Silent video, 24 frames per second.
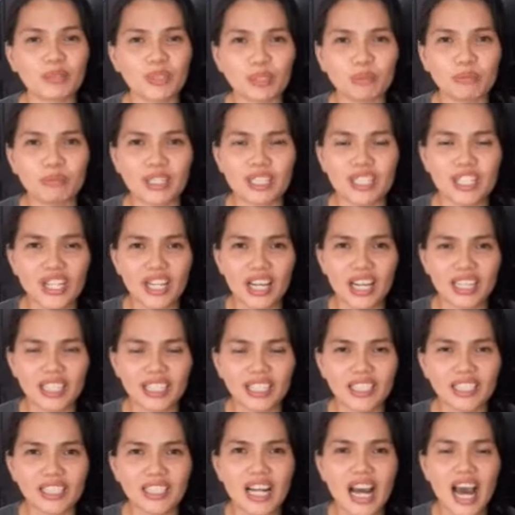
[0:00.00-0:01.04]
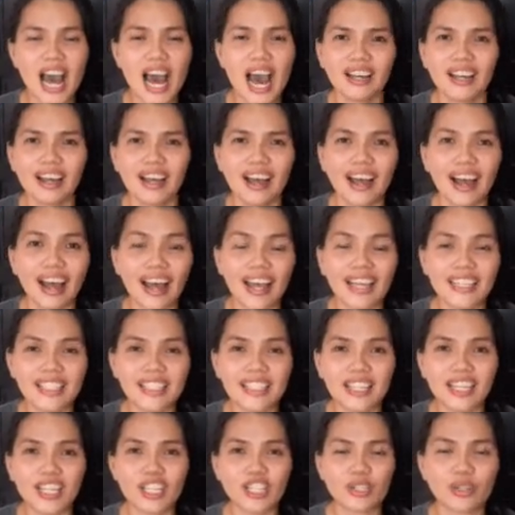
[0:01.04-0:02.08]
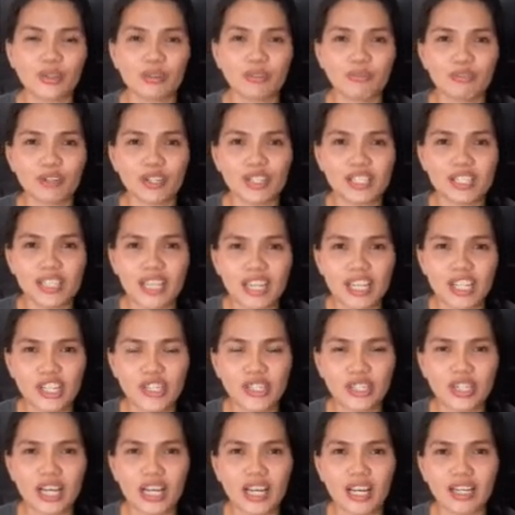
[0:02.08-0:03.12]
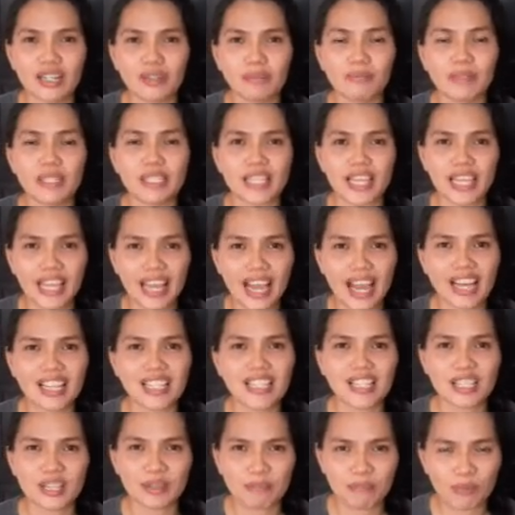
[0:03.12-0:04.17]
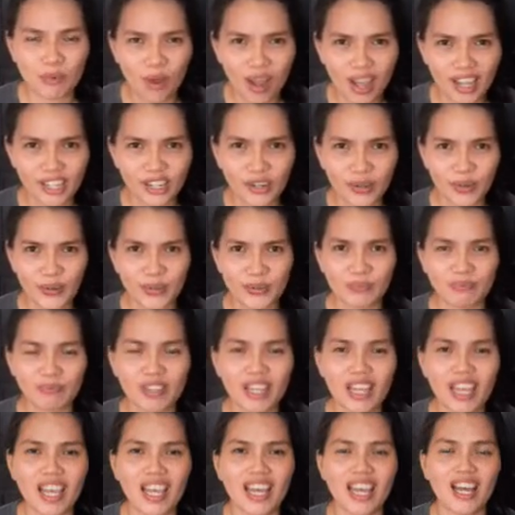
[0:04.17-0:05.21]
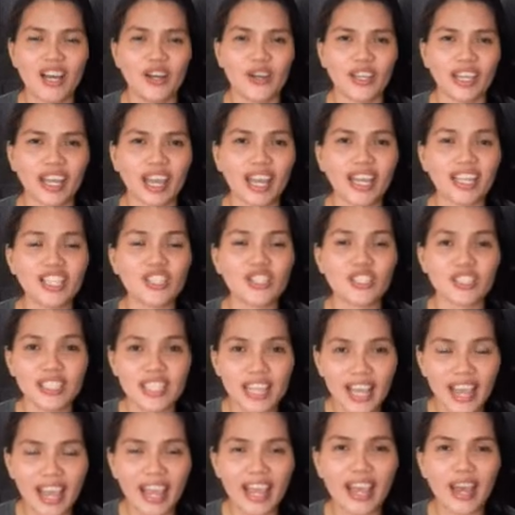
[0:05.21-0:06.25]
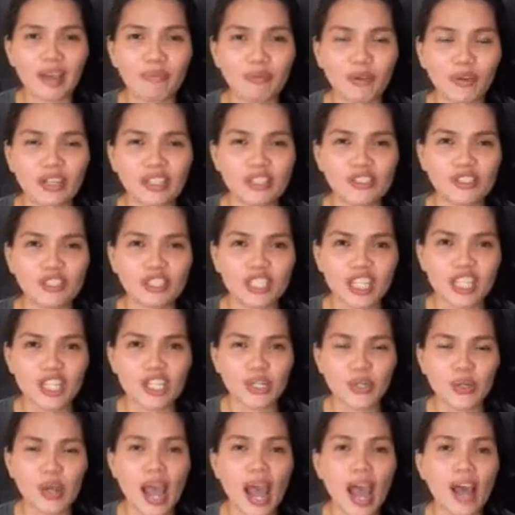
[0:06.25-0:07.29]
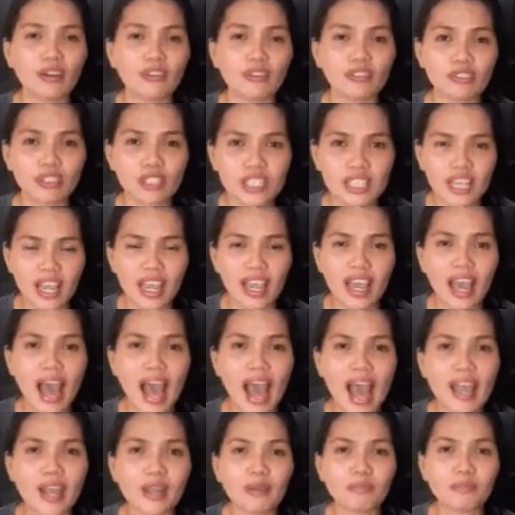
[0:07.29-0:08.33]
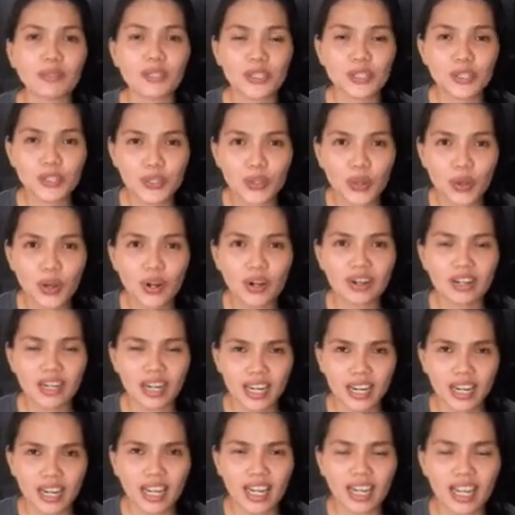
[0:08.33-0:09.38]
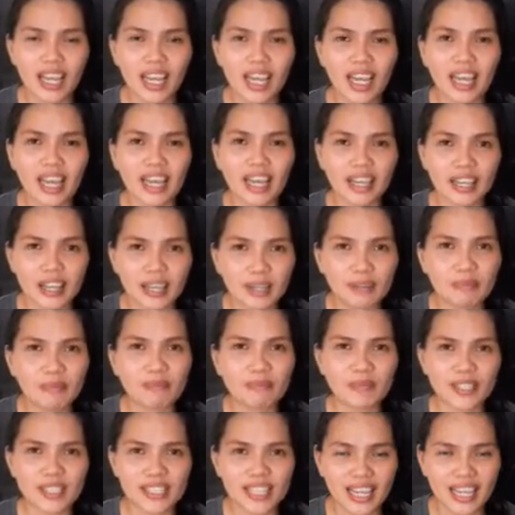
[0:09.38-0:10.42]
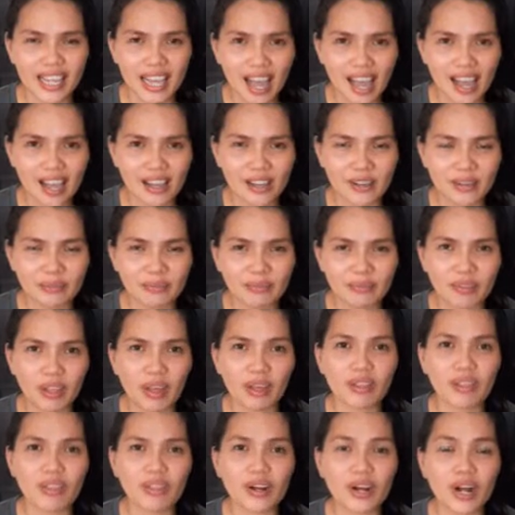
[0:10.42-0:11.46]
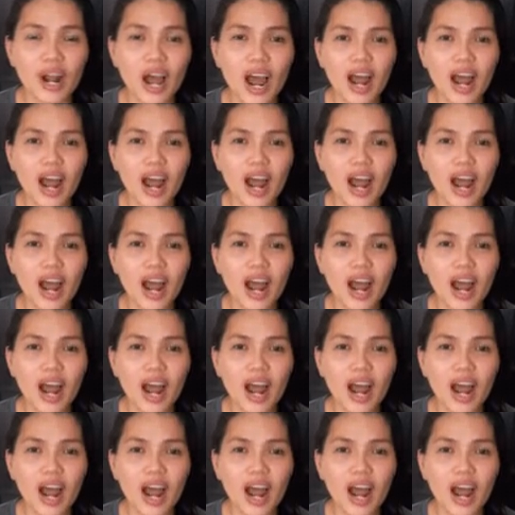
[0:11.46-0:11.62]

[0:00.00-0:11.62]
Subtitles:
to my channel. I teach Conversational Bisaya Cebuano. Okay, today I'm going to teach you how to say I'm sorry in Bisaya. There